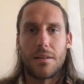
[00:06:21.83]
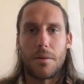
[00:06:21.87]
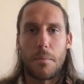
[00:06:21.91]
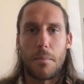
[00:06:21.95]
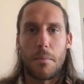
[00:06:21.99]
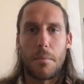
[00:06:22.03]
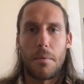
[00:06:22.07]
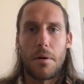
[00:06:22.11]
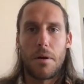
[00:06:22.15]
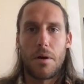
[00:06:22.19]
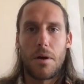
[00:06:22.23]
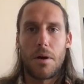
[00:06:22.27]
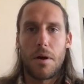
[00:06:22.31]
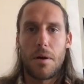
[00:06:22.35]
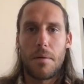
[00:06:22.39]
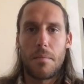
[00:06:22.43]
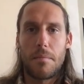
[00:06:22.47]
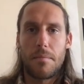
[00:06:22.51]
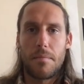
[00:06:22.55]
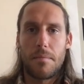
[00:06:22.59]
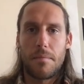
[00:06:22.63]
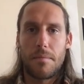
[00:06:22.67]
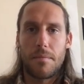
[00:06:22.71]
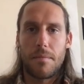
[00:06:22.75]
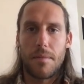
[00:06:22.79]
Boom.
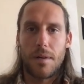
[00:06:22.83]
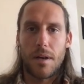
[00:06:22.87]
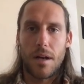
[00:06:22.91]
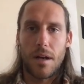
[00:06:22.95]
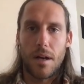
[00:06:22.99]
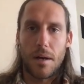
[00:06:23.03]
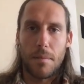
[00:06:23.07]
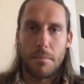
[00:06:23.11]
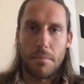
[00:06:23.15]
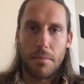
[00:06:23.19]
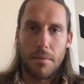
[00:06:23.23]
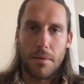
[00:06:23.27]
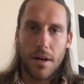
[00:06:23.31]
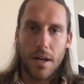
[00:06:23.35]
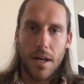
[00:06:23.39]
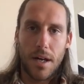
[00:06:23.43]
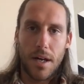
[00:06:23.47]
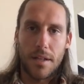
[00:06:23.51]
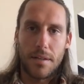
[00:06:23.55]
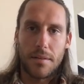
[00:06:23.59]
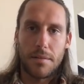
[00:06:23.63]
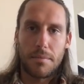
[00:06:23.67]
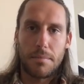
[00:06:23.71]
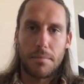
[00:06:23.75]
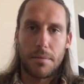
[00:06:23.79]

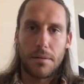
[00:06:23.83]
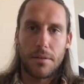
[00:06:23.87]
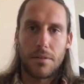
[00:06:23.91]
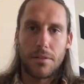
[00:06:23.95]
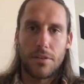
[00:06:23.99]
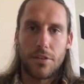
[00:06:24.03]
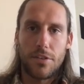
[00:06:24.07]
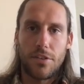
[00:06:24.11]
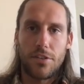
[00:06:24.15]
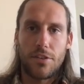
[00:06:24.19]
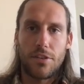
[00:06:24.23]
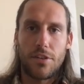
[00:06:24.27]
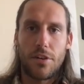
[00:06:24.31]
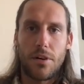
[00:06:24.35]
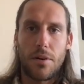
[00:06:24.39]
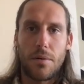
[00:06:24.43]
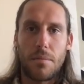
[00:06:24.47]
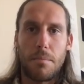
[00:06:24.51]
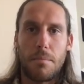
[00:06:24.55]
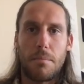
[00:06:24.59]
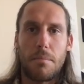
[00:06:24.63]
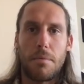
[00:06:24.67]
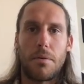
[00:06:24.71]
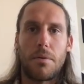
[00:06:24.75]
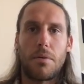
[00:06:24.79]
Upright posture.
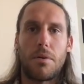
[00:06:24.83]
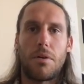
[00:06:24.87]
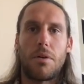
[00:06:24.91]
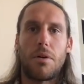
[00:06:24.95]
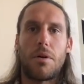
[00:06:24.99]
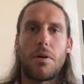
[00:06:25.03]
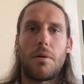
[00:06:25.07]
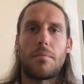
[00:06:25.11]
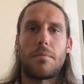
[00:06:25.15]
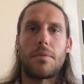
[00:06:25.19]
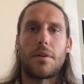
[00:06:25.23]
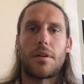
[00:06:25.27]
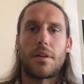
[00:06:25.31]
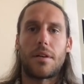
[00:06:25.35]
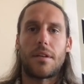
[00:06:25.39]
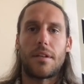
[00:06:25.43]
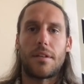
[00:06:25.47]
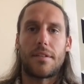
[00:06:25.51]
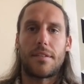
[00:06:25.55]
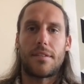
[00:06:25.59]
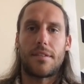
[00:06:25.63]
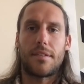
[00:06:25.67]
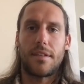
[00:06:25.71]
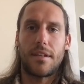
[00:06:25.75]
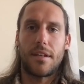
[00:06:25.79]
Boom. You
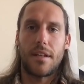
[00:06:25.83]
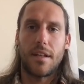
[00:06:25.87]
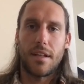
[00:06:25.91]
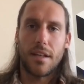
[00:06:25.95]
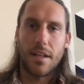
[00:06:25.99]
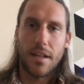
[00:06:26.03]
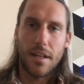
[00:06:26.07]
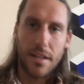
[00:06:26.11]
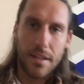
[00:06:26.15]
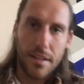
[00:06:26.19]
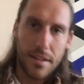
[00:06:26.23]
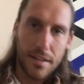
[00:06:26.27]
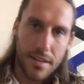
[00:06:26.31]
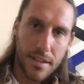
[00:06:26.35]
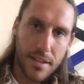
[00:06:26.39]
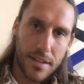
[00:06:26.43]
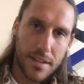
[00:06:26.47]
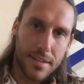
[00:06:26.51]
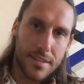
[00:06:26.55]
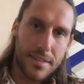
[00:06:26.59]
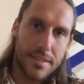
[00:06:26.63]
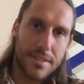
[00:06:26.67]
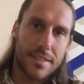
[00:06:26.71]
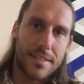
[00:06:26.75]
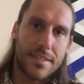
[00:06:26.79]
can see like it
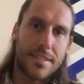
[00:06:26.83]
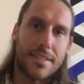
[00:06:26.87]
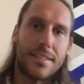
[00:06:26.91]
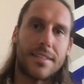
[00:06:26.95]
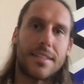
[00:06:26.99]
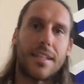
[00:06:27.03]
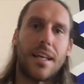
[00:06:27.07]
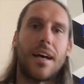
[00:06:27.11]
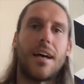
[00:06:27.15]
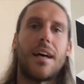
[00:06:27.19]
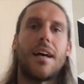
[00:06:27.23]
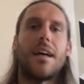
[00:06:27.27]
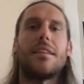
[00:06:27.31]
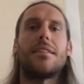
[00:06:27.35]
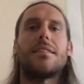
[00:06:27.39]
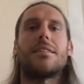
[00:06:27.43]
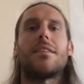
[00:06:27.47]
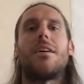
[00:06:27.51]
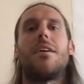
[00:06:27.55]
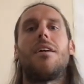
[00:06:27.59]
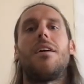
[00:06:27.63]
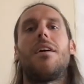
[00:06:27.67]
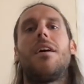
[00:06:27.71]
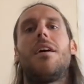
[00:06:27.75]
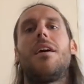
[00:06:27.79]
extends
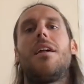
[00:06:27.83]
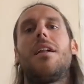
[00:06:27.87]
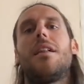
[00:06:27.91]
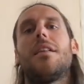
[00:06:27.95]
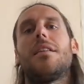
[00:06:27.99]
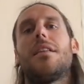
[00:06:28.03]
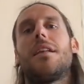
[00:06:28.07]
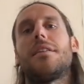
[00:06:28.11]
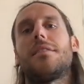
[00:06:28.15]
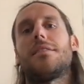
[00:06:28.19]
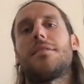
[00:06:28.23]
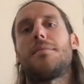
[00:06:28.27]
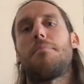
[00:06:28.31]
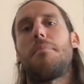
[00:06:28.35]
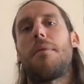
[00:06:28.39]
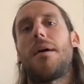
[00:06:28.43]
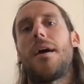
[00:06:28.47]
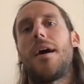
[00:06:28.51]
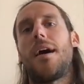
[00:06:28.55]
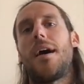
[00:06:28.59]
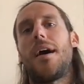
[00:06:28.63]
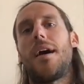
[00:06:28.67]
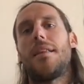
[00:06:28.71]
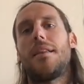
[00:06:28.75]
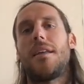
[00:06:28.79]
all the
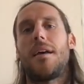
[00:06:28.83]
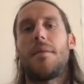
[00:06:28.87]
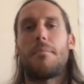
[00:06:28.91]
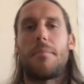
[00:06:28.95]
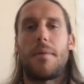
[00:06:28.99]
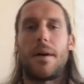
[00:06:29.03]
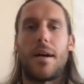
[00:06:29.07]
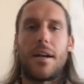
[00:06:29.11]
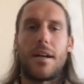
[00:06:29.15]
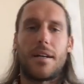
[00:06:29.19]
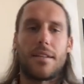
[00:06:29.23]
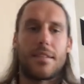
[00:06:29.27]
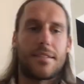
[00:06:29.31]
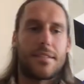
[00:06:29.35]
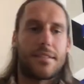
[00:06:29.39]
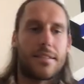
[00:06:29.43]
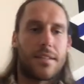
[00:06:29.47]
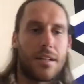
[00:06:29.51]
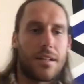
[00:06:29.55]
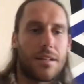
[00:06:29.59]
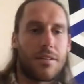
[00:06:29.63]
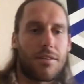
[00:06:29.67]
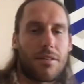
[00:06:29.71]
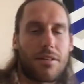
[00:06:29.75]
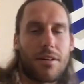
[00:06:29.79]
spine, but it
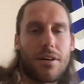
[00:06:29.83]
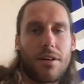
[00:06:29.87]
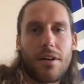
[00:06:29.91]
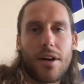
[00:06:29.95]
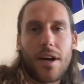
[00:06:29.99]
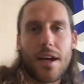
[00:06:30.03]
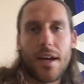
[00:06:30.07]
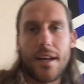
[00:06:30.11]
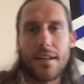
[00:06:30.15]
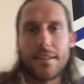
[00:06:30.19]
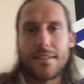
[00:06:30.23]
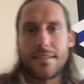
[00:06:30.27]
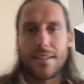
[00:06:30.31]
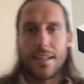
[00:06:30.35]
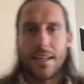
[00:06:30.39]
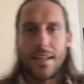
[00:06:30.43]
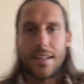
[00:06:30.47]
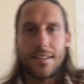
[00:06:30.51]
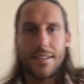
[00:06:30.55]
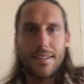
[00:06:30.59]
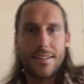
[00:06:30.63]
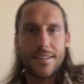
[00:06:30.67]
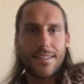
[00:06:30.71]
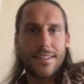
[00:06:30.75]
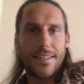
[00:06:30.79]
still rotates
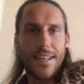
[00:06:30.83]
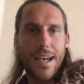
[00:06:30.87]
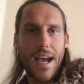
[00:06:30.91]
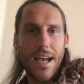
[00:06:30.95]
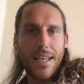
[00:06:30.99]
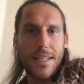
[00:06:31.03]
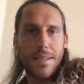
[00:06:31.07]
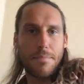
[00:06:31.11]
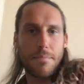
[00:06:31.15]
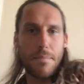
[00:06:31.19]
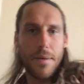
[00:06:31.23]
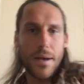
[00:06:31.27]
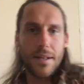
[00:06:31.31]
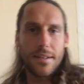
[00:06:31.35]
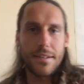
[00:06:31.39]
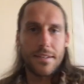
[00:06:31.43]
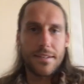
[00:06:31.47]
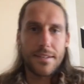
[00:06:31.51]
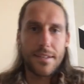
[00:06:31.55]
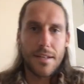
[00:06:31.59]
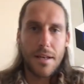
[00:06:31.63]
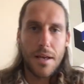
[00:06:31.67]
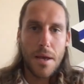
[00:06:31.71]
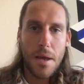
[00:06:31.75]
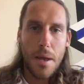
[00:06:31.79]
and the side
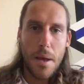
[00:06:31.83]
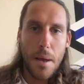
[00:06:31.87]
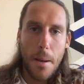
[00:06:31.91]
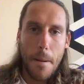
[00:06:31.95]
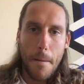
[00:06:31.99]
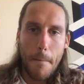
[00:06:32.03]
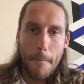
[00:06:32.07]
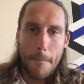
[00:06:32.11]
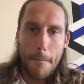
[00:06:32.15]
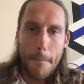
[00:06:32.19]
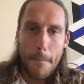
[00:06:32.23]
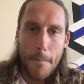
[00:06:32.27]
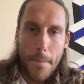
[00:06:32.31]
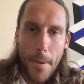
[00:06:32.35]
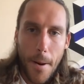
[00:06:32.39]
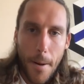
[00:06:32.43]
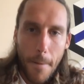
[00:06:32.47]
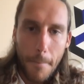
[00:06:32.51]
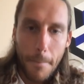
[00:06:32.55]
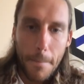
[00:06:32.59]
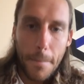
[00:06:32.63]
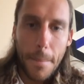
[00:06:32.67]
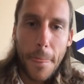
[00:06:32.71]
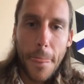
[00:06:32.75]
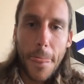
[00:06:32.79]
bends.
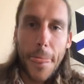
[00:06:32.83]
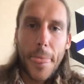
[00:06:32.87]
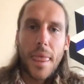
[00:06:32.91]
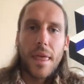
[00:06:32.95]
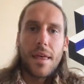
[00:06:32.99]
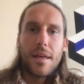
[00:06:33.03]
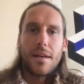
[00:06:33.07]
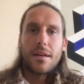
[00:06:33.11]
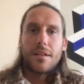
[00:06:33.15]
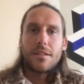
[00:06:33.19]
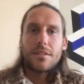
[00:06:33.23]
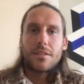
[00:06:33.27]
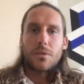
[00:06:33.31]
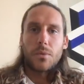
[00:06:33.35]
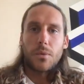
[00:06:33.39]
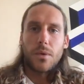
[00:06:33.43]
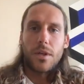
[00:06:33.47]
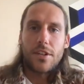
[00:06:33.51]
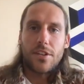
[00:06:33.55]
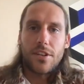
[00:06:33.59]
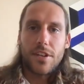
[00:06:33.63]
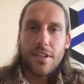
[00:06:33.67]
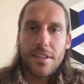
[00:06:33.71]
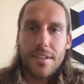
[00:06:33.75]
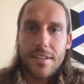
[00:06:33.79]
Boom.
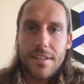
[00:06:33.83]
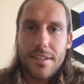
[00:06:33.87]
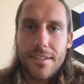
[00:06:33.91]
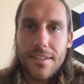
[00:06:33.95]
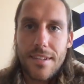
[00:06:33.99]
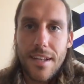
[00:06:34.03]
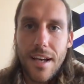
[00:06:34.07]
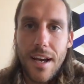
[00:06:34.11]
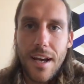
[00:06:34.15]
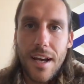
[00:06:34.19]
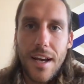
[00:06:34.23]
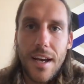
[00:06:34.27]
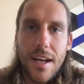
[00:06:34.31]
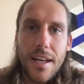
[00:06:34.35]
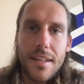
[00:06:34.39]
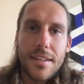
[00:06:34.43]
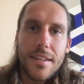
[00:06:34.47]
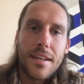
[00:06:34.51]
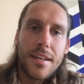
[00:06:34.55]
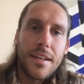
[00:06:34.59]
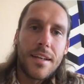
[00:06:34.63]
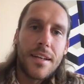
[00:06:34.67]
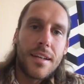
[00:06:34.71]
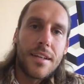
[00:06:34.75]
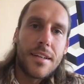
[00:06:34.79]
Switching the side,
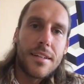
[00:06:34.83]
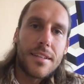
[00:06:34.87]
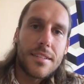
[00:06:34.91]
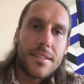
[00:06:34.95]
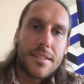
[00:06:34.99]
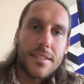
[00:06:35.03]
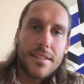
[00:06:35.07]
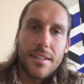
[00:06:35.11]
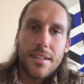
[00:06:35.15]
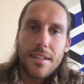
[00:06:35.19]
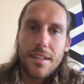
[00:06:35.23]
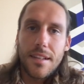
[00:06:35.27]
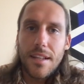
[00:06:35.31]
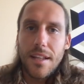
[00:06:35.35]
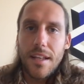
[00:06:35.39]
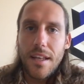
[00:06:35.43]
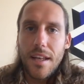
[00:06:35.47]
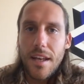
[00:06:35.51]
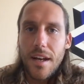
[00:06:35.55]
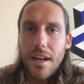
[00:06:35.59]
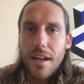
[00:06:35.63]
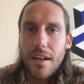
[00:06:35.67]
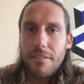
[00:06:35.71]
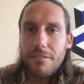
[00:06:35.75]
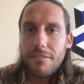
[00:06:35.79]
still
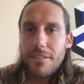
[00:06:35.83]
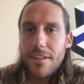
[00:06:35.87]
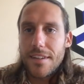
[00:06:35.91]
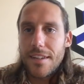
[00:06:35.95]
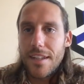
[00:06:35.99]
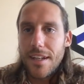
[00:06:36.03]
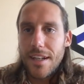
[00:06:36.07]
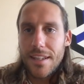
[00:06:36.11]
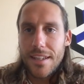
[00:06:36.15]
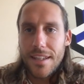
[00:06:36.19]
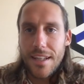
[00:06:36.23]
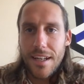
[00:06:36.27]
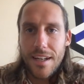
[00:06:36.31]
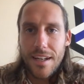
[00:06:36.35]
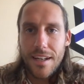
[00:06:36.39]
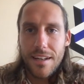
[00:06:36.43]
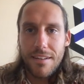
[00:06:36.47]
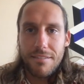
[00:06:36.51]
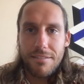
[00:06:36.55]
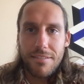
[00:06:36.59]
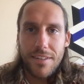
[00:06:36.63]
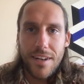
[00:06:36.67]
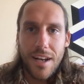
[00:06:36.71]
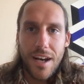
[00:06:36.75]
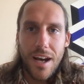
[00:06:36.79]
leading with
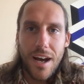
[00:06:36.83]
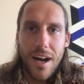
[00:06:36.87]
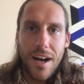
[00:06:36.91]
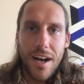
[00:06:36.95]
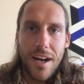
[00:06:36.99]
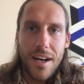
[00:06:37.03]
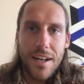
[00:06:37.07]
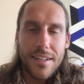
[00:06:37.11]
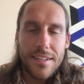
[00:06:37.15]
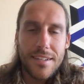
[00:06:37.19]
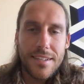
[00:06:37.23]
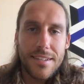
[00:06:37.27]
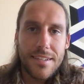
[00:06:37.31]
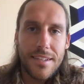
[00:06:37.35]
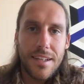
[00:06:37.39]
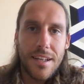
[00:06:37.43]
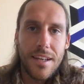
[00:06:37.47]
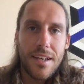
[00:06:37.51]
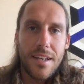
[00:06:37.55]
the eyes.